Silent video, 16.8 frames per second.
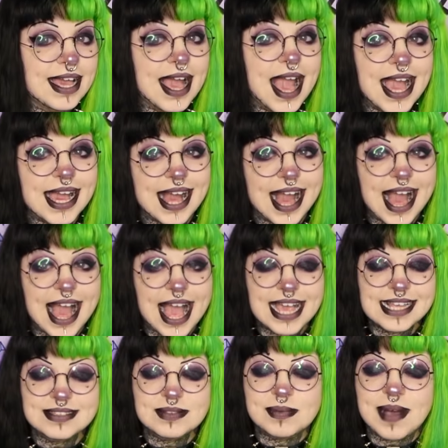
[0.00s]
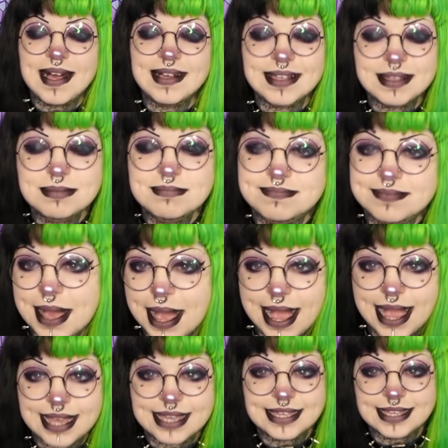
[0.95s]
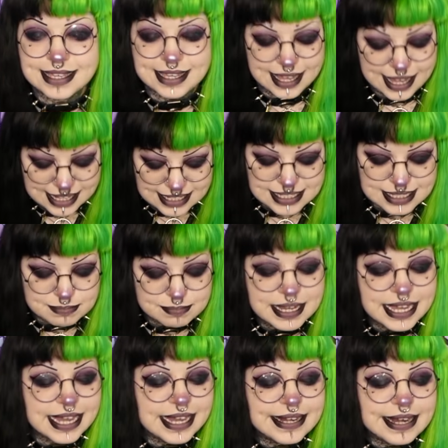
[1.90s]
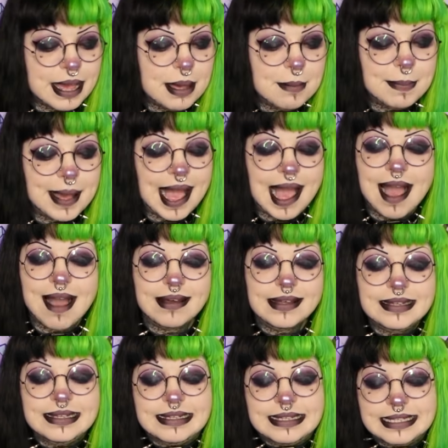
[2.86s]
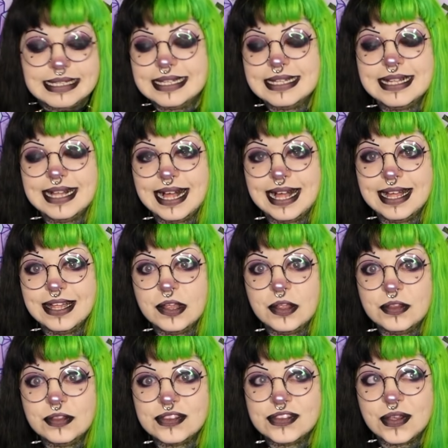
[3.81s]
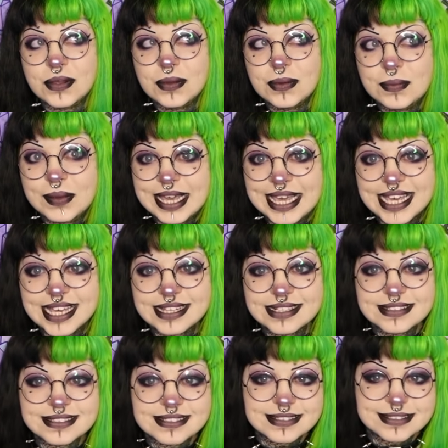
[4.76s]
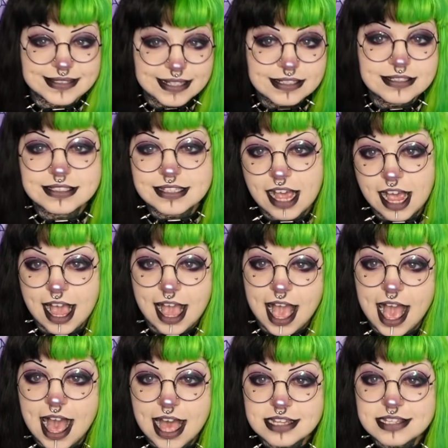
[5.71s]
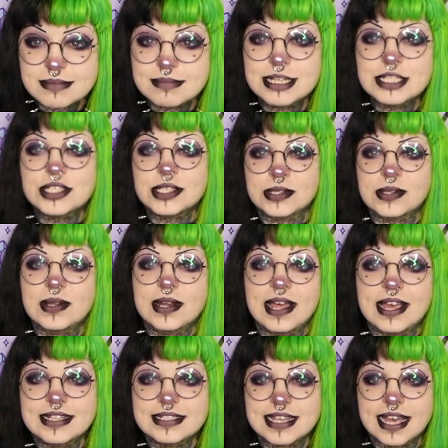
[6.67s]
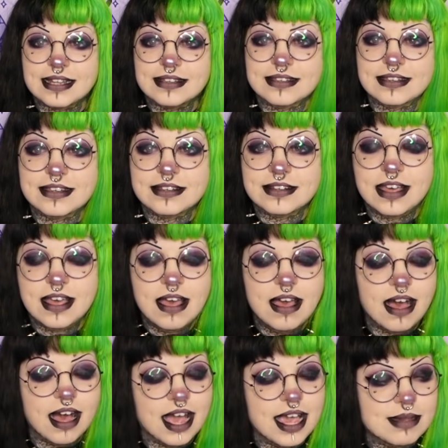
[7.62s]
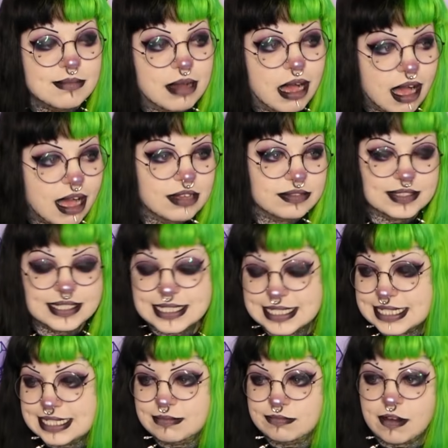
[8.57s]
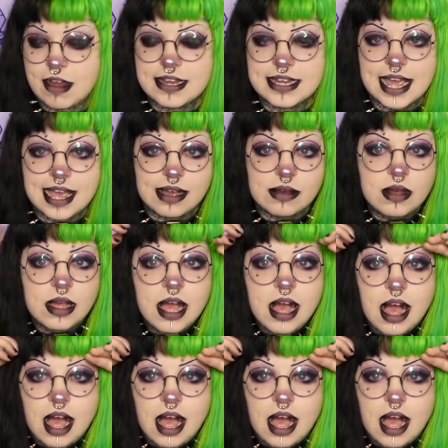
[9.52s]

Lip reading: Hey guys, welcome back. It's been about 2 weeks since I had my jawline tattooed. I am half asleep right now.